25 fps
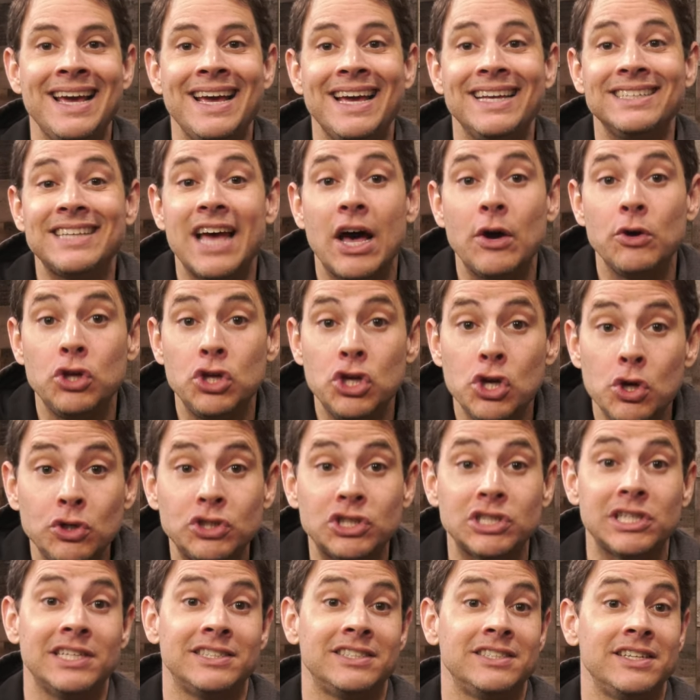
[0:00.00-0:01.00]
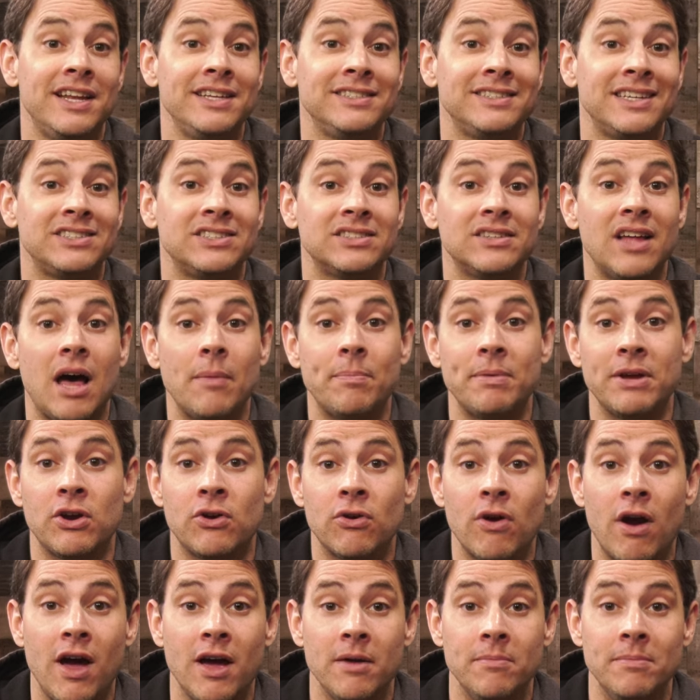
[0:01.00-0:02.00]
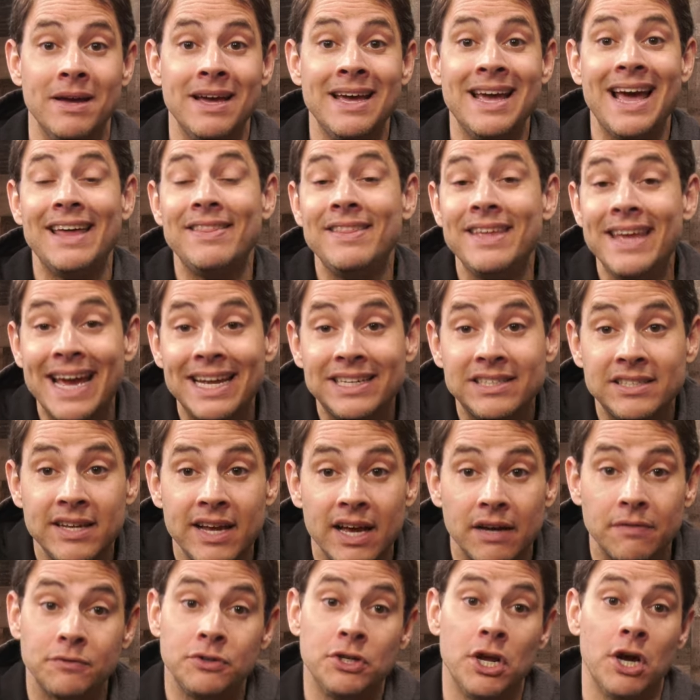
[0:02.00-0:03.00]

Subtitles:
is how useless it is at stopping crime, and the ATF